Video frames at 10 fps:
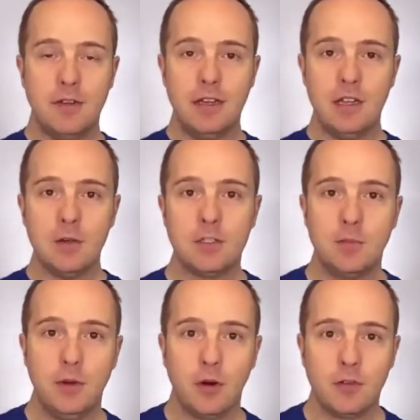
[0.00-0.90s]
video.
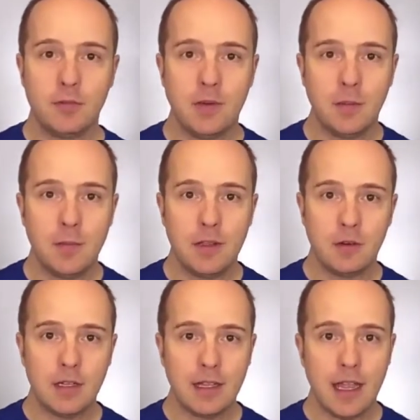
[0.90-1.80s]
It's Bjorn from WP
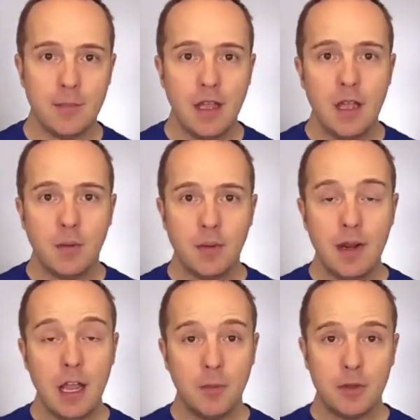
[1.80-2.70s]
Learning Lab, where
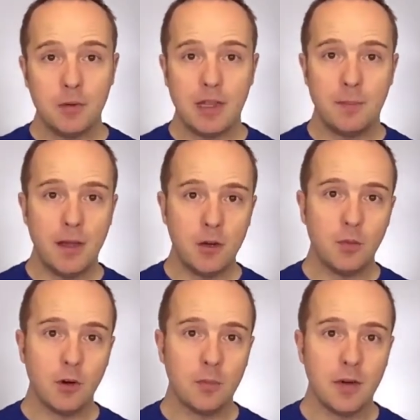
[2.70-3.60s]
we help you get better
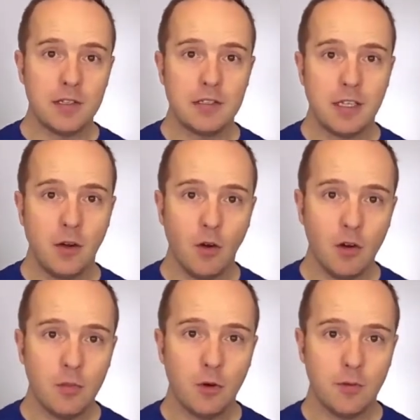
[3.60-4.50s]
at WordPress so you can
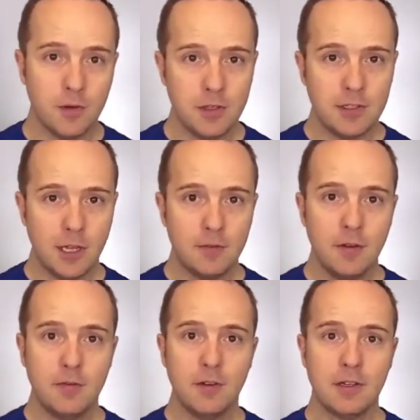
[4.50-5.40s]
earn more for
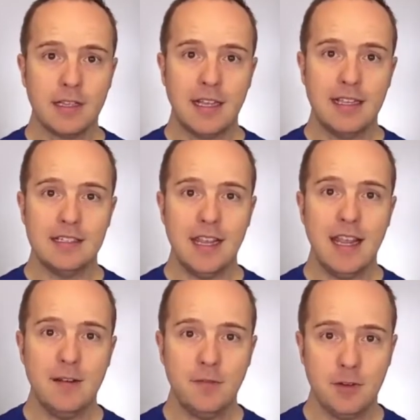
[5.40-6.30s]
yourself, for your clients,
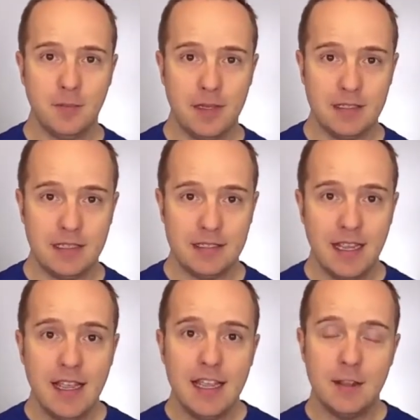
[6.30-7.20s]
and for your
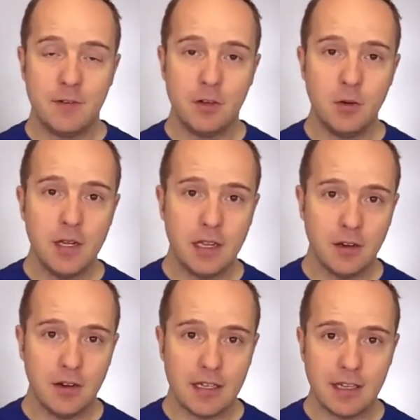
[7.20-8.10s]
business. If you're new
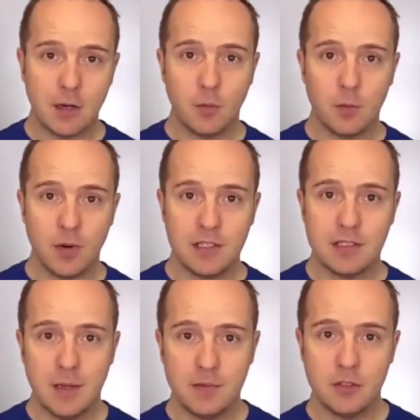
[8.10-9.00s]
here and you like
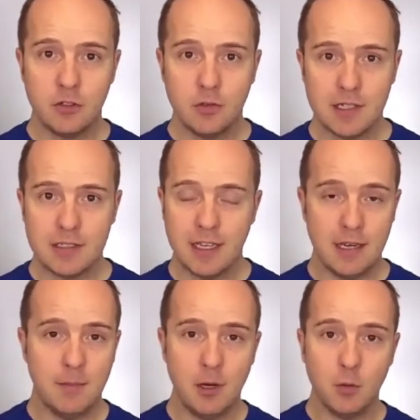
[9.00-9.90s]
WordPress tips and tricks and
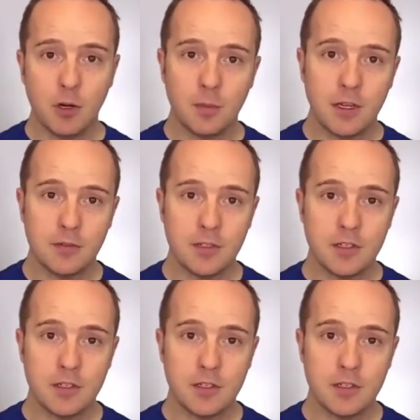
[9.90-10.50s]
getting better at WordPress for